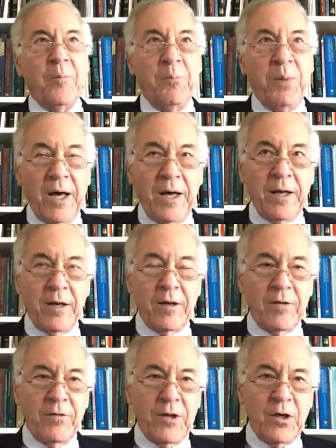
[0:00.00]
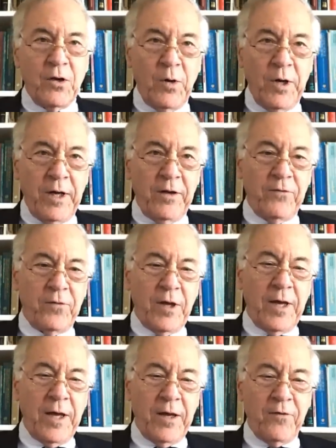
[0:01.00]
But the U.S.
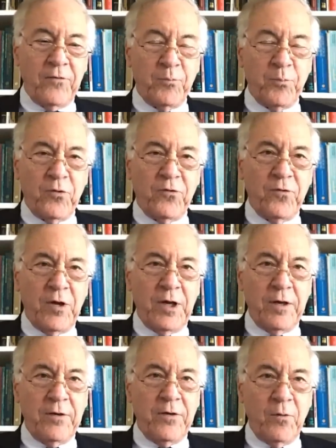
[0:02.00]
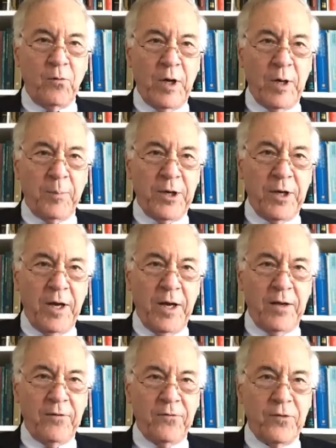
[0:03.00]
has proceeded to
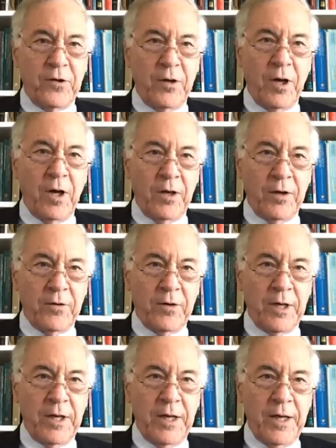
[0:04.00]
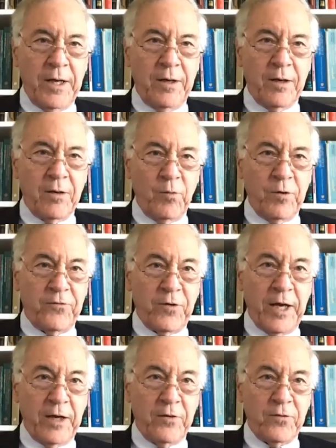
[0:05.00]
weaponize the dollar, and with
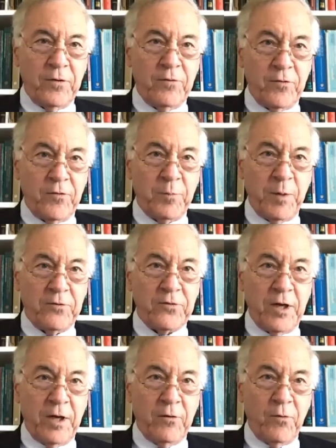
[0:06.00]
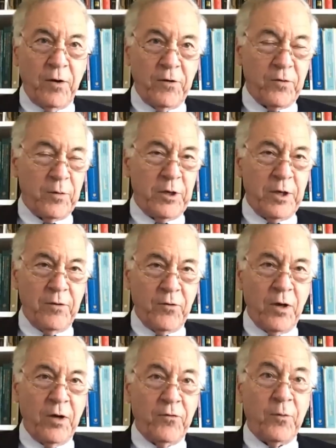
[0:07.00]
sanctions, especially on Russia, but
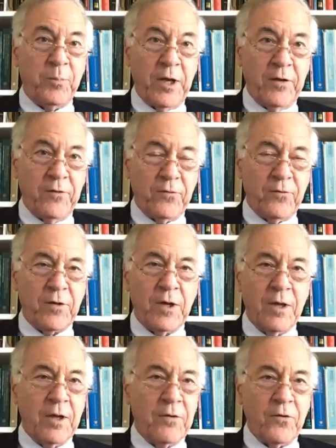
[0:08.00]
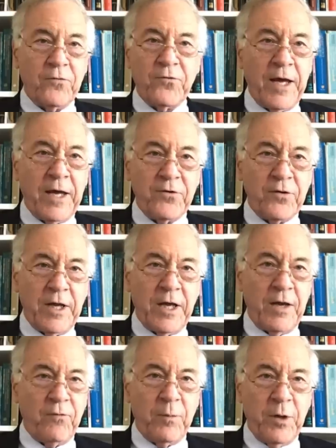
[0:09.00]
other places. They're sanctioning
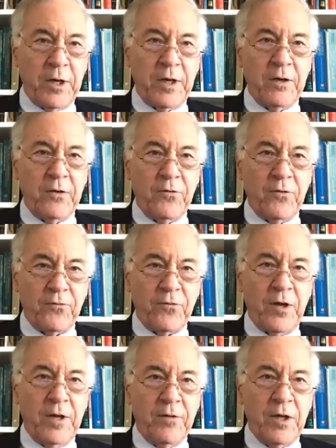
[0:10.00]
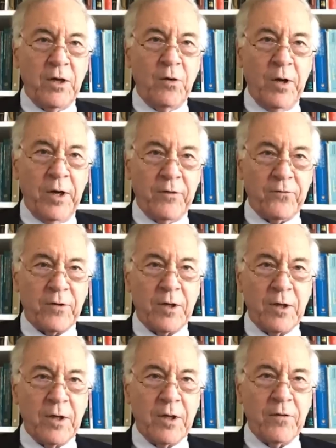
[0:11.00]
everybody under the sun, the U.S.
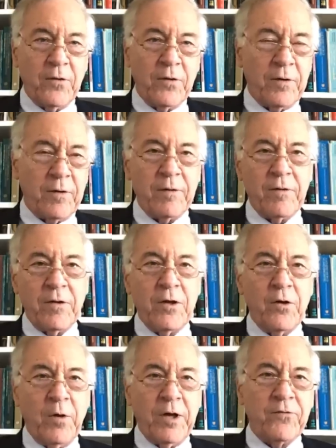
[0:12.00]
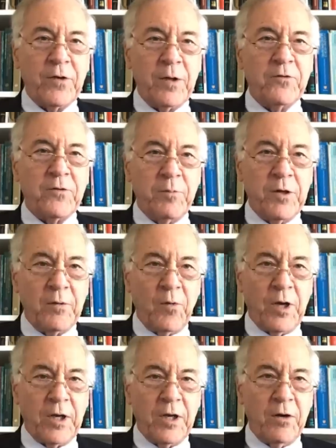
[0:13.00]
The U.S. seems to
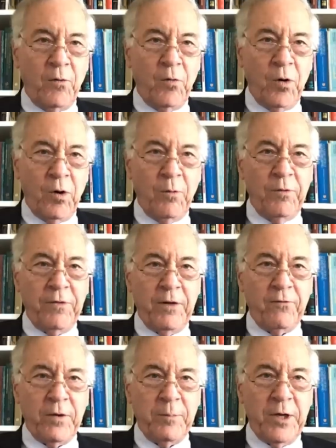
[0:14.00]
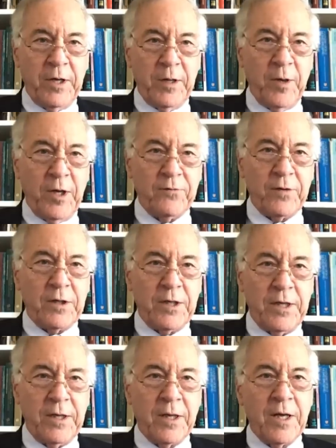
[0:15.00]
want to go to war with everybody,
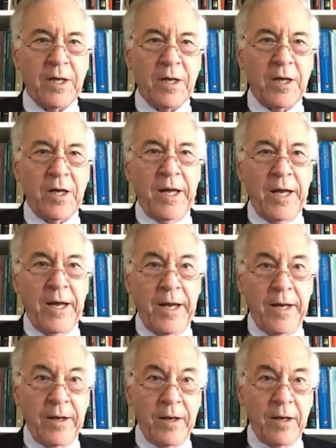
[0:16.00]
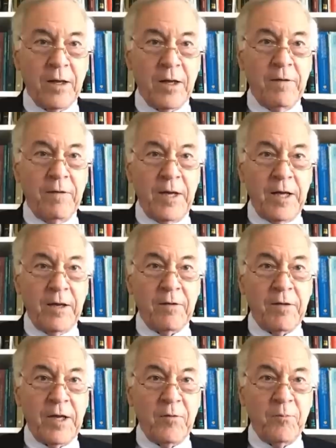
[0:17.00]
basically. And they
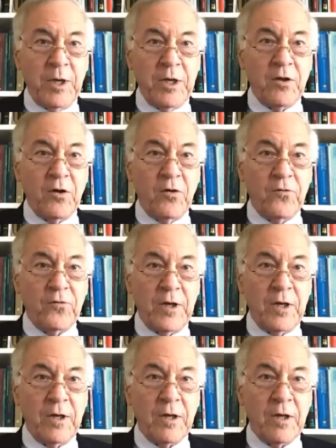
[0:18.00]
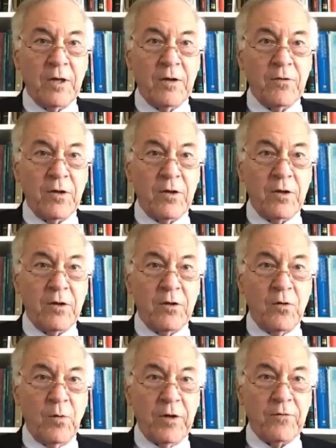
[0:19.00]
have been using the
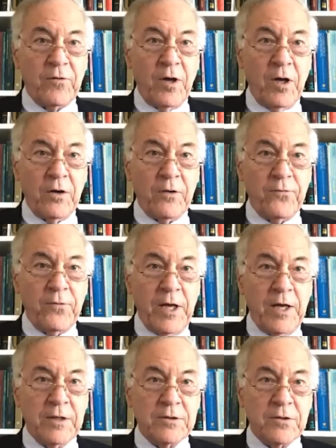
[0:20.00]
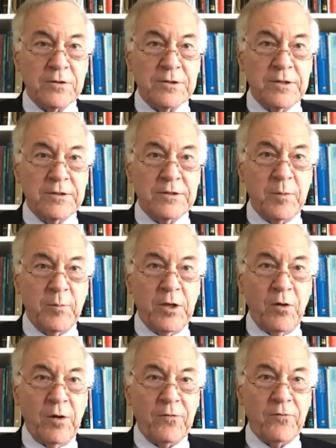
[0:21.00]
U.S. dollar financial system and
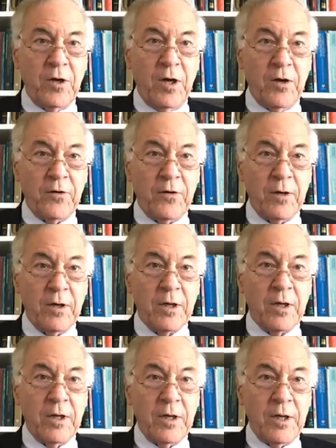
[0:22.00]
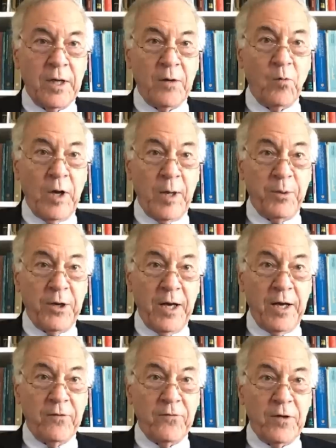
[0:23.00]
U.S. dollar and
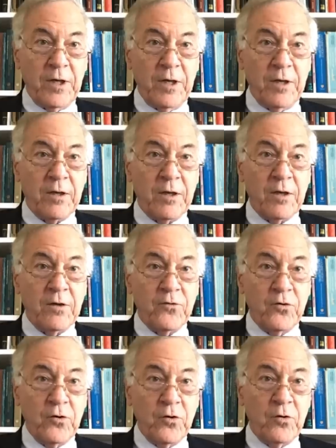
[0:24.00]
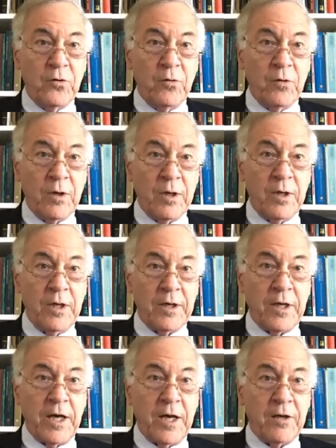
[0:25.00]
weaponizing it to
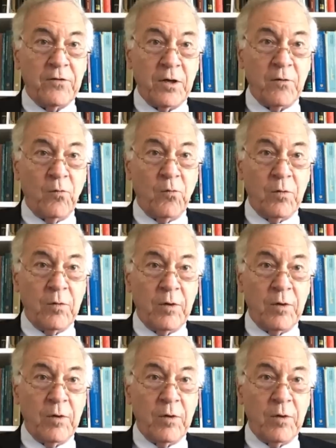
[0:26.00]
engage in